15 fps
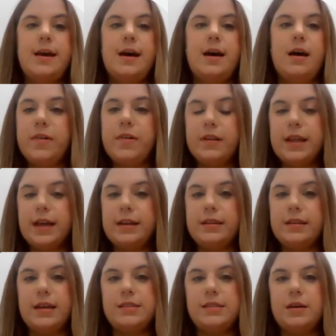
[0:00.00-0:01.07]
And we felt
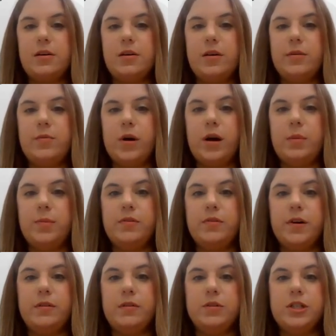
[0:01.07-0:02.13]
that less so in more upper
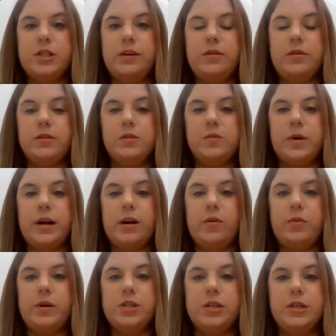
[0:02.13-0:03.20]
funnel channels
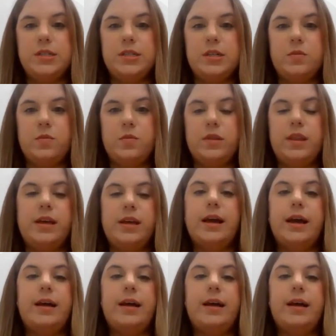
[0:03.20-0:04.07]
where the